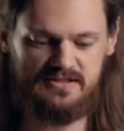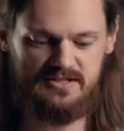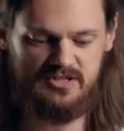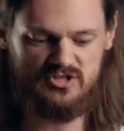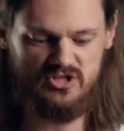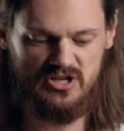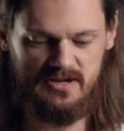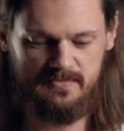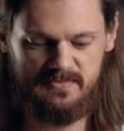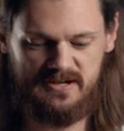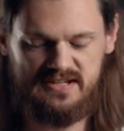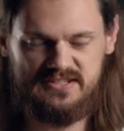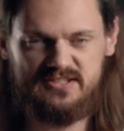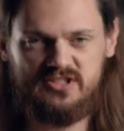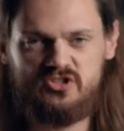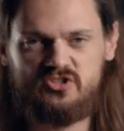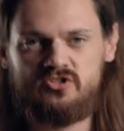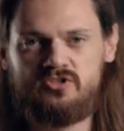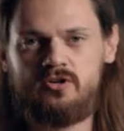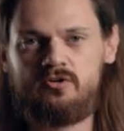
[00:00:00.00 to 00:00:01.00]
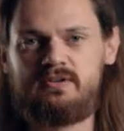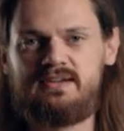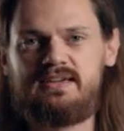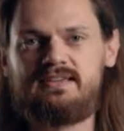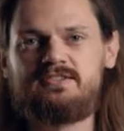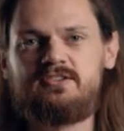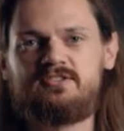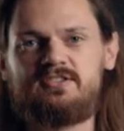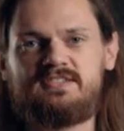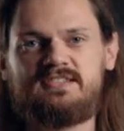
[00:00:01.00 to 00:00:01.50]
DJI mics. They're so
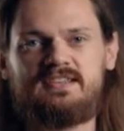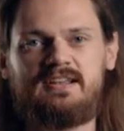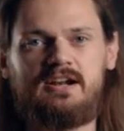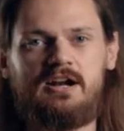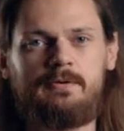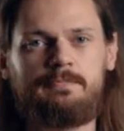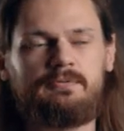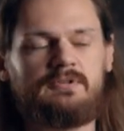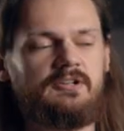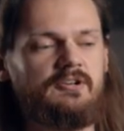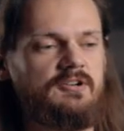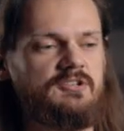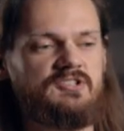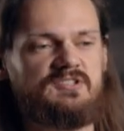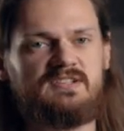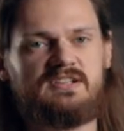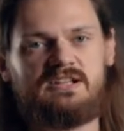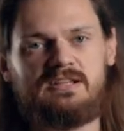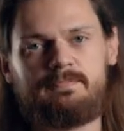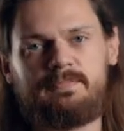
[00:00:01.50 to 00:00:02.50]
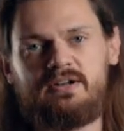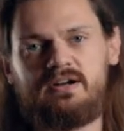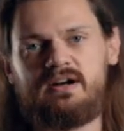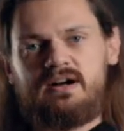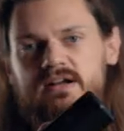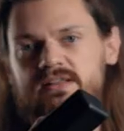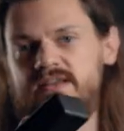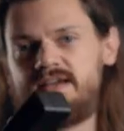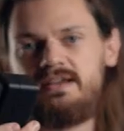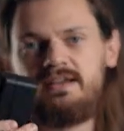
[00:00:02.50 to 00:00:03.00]
easy to set up. Literally just clip it
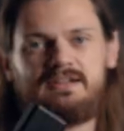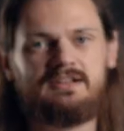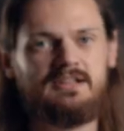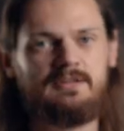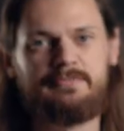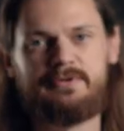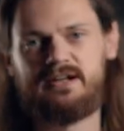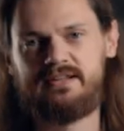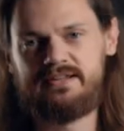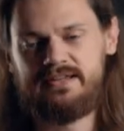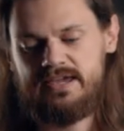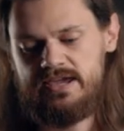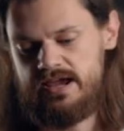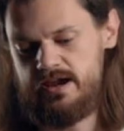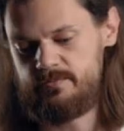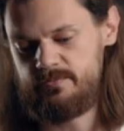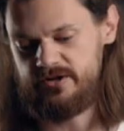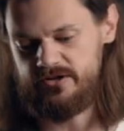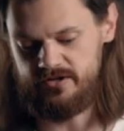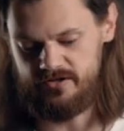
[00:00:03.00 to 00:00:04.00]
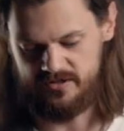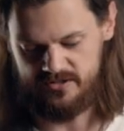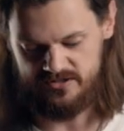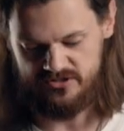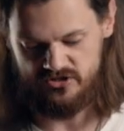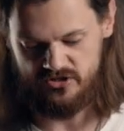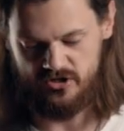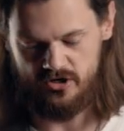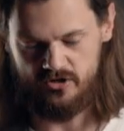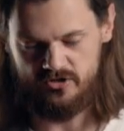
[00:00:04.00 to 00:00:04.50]
on the camera. You're good
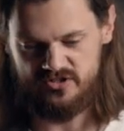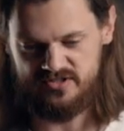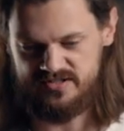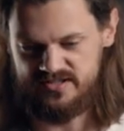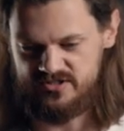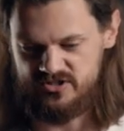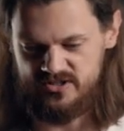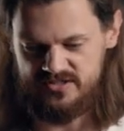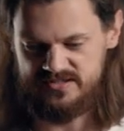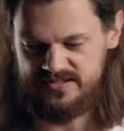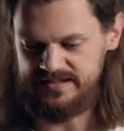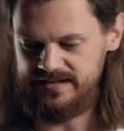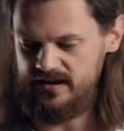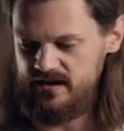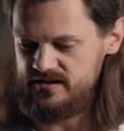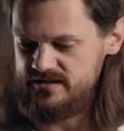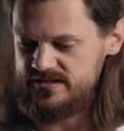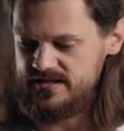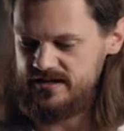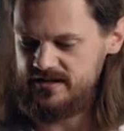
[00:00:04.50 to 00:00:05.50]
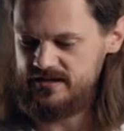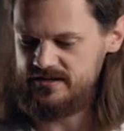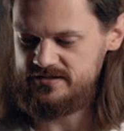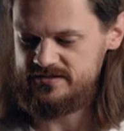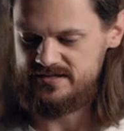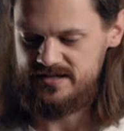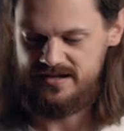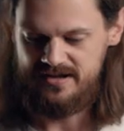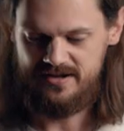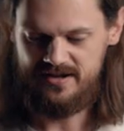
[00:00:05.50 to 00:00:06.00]
to go. Just adjust the gain
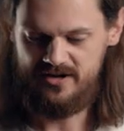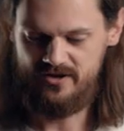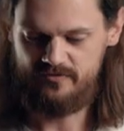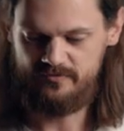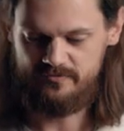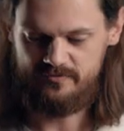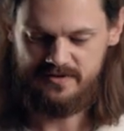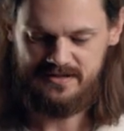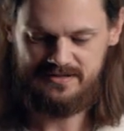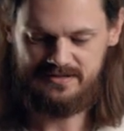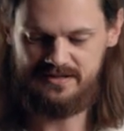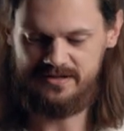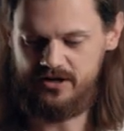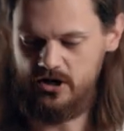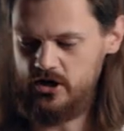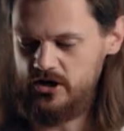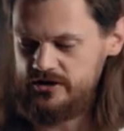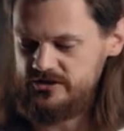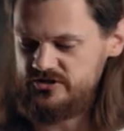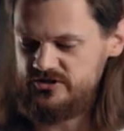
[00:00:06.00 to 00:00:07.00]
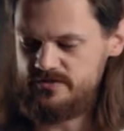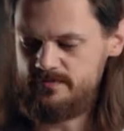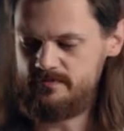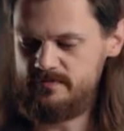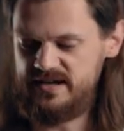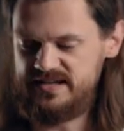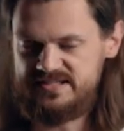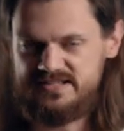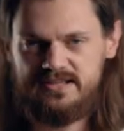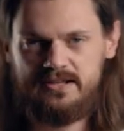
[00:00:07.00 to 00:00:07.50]
settings. Really hard to
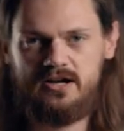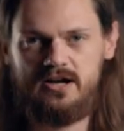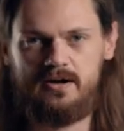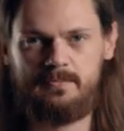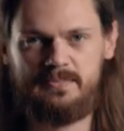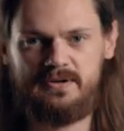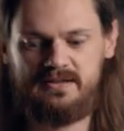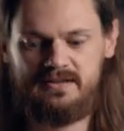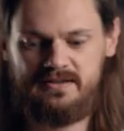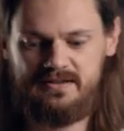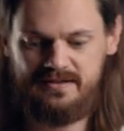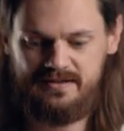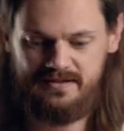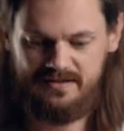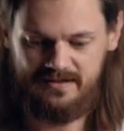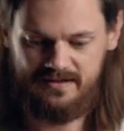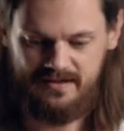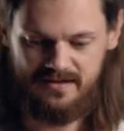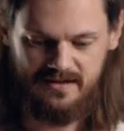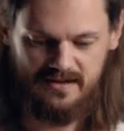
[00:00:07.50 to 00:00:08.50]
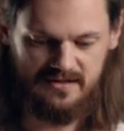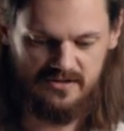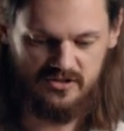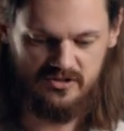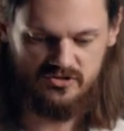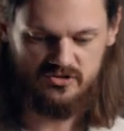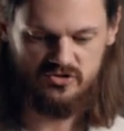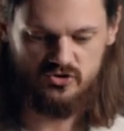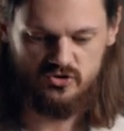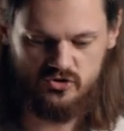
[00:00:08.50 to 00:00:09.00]
mess it up. And
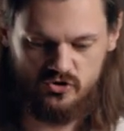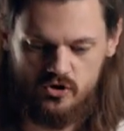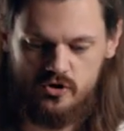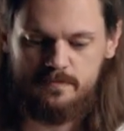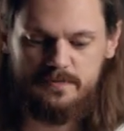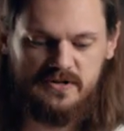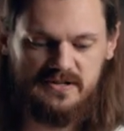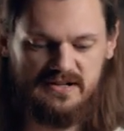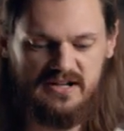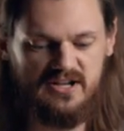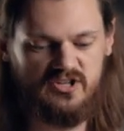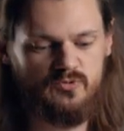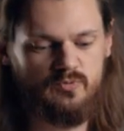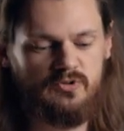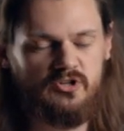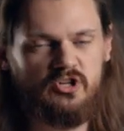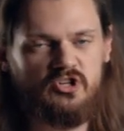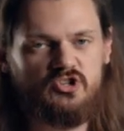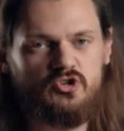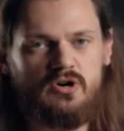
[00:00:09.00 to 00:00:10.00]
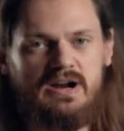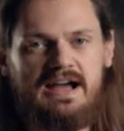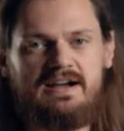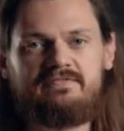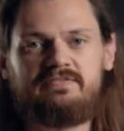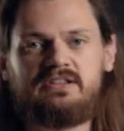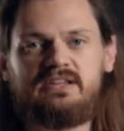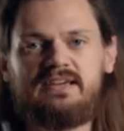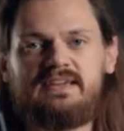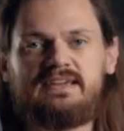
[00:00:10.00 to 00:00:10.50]
super nice when you're
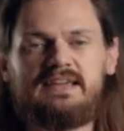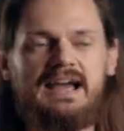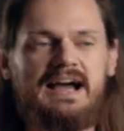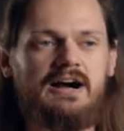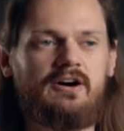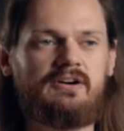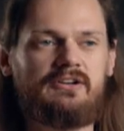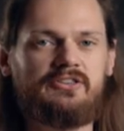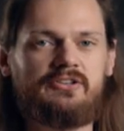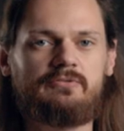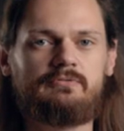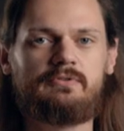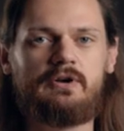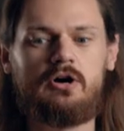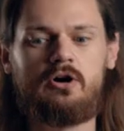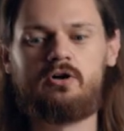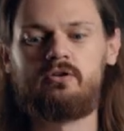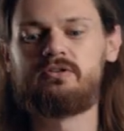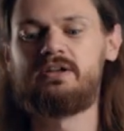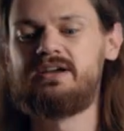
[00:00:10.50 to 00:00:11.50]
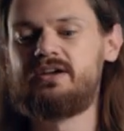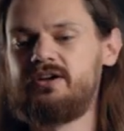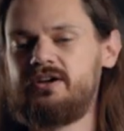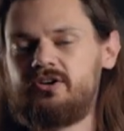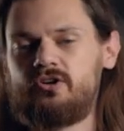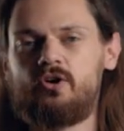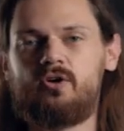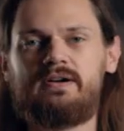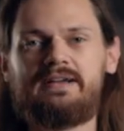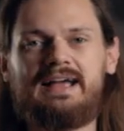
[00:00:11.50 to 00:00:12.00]
traveling out on the road,
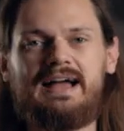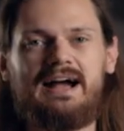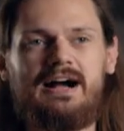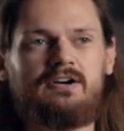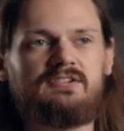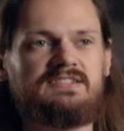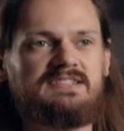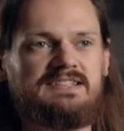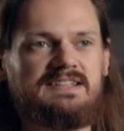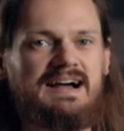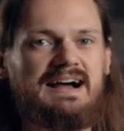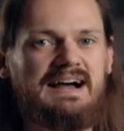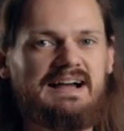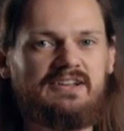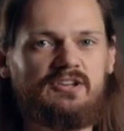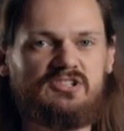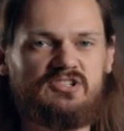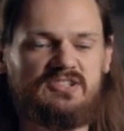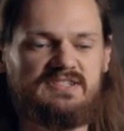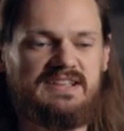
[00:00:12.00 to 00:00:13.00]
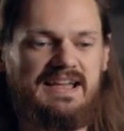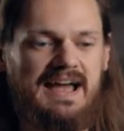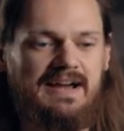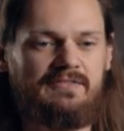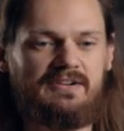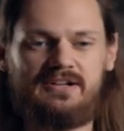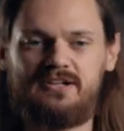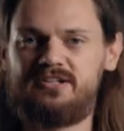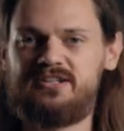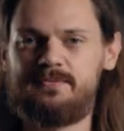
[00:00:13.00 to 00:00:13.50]
going outside, you just
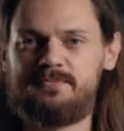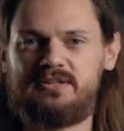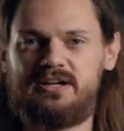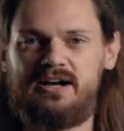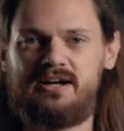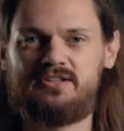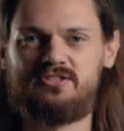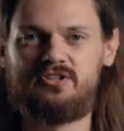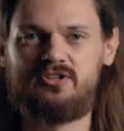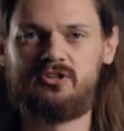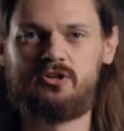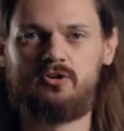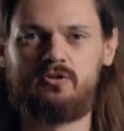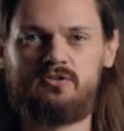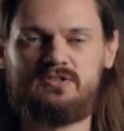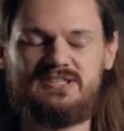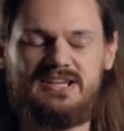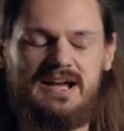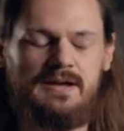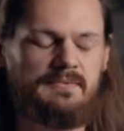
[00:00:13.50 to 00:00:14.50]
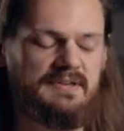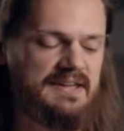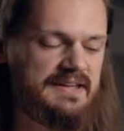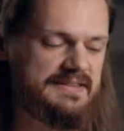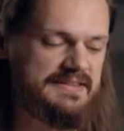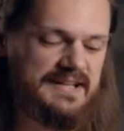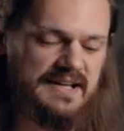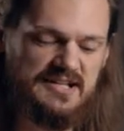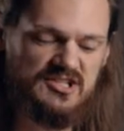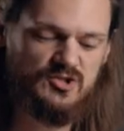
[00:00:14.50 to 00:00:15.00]
have it clipped onto you the whole time. You
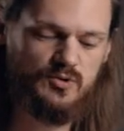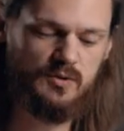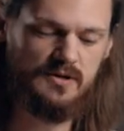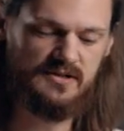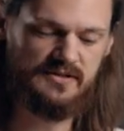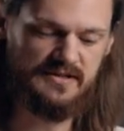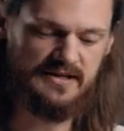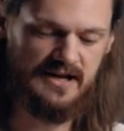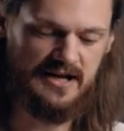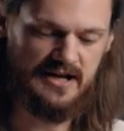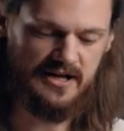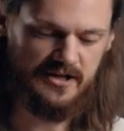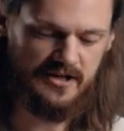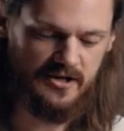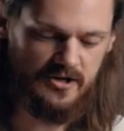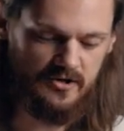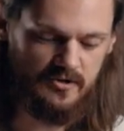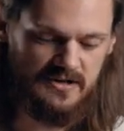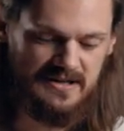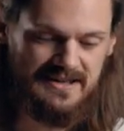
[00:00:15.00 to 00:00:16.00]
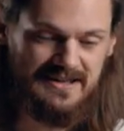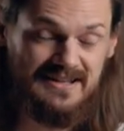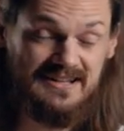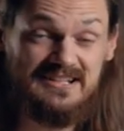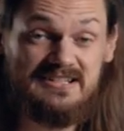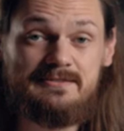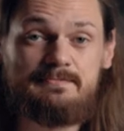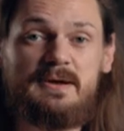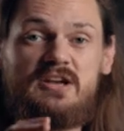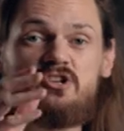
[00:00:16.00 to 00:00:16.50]
get nice quality audio,
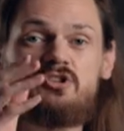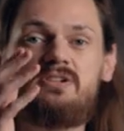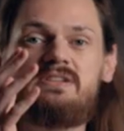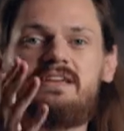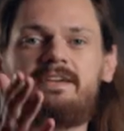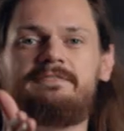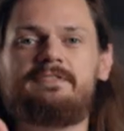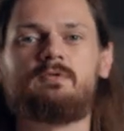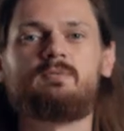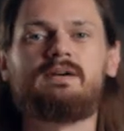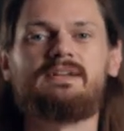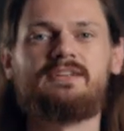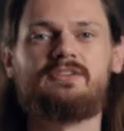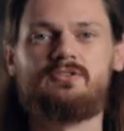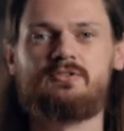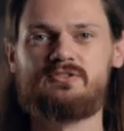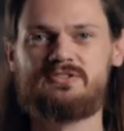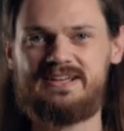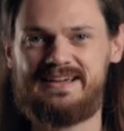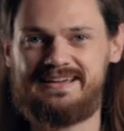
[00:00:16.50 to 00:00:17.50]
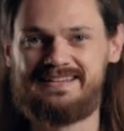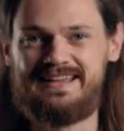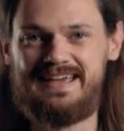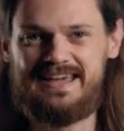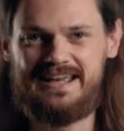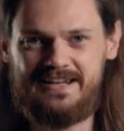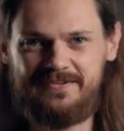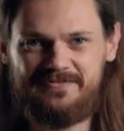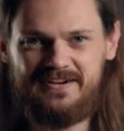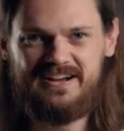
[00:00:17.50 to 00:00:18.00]
especially if you want to use like an
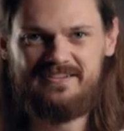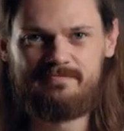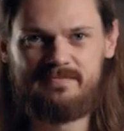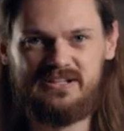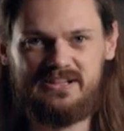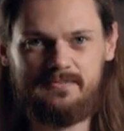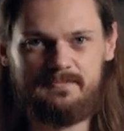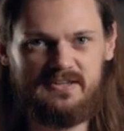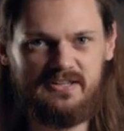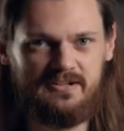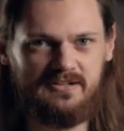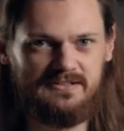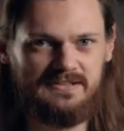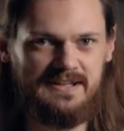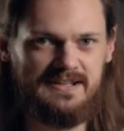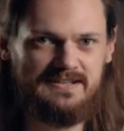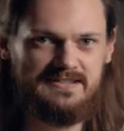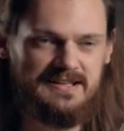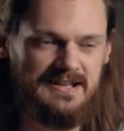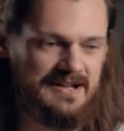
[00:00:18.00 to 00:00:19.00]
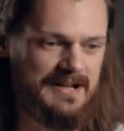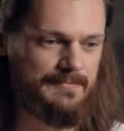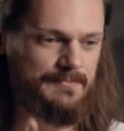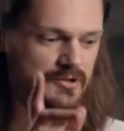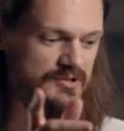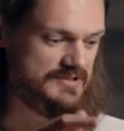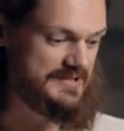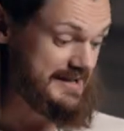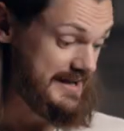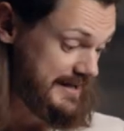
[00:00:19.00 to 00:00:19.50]
85 millimeter lens like I'm
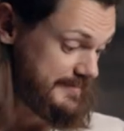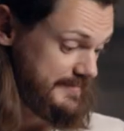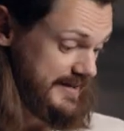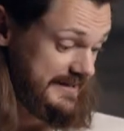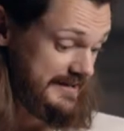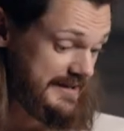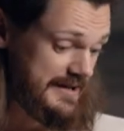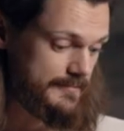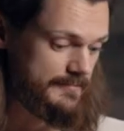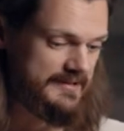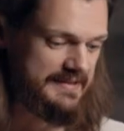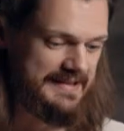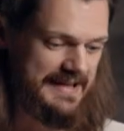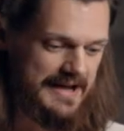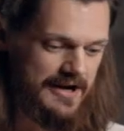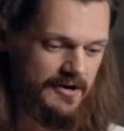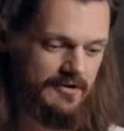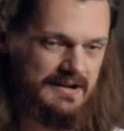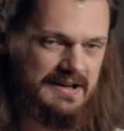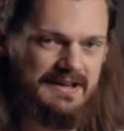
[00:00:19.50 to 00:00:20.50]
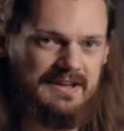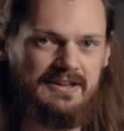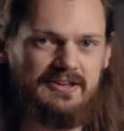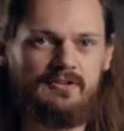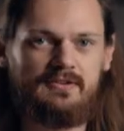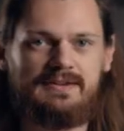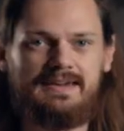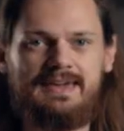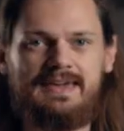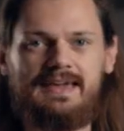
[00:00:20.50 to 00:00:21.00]
using on my camera now.
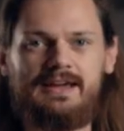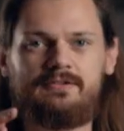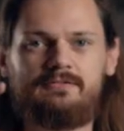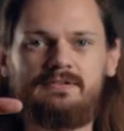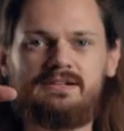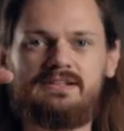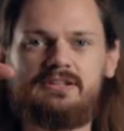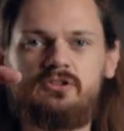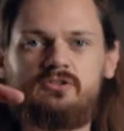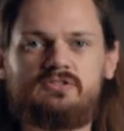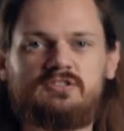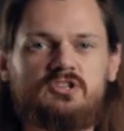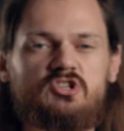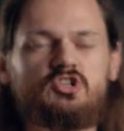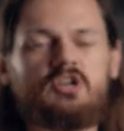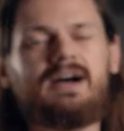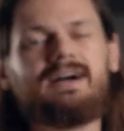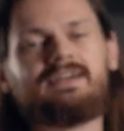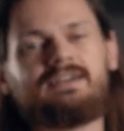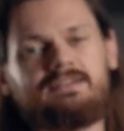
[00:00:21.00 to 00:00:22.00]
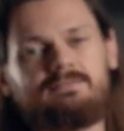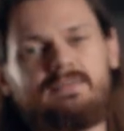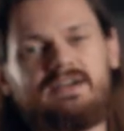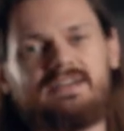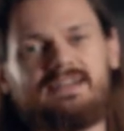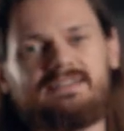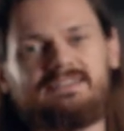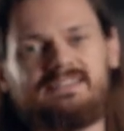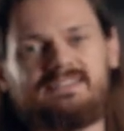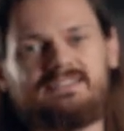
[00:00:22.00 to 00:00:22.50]
You can't really use a shotgun
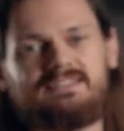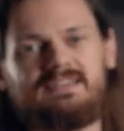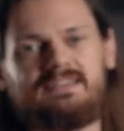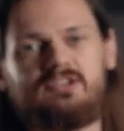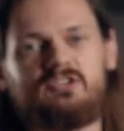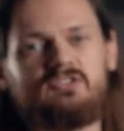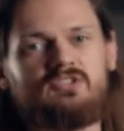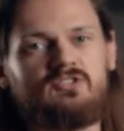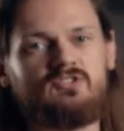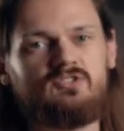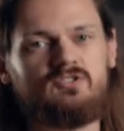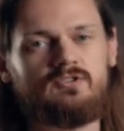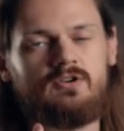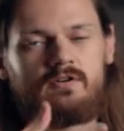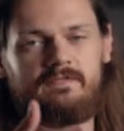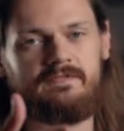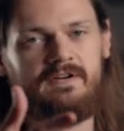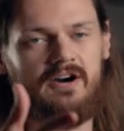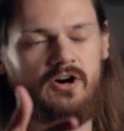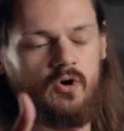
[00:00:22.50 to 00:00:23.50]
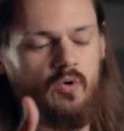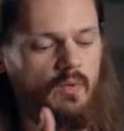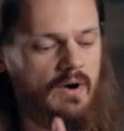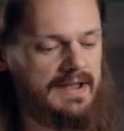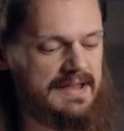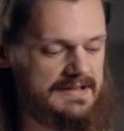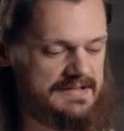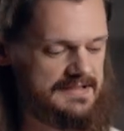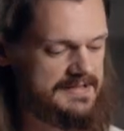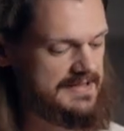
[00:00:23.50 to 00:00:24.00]
mic on this thing. You're just so far
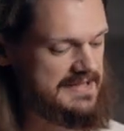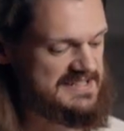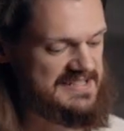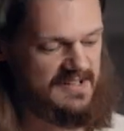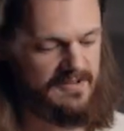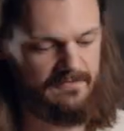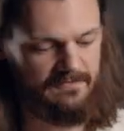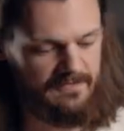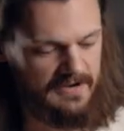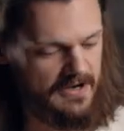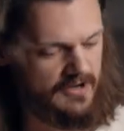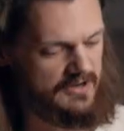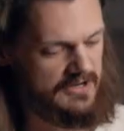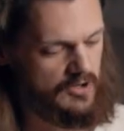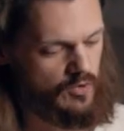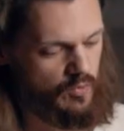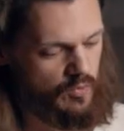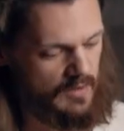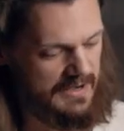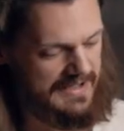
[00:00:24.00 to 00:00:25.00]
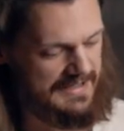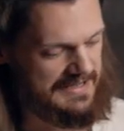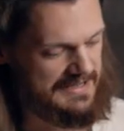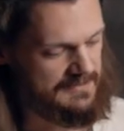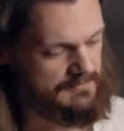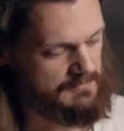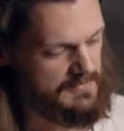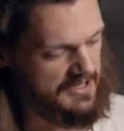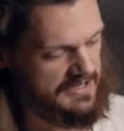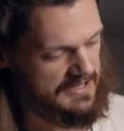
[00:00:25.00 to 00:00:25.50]
away. It's gonna sound very quiet
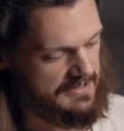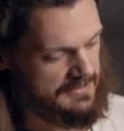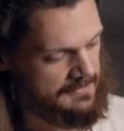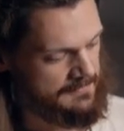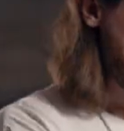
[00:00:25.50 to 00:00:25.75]
and muddy.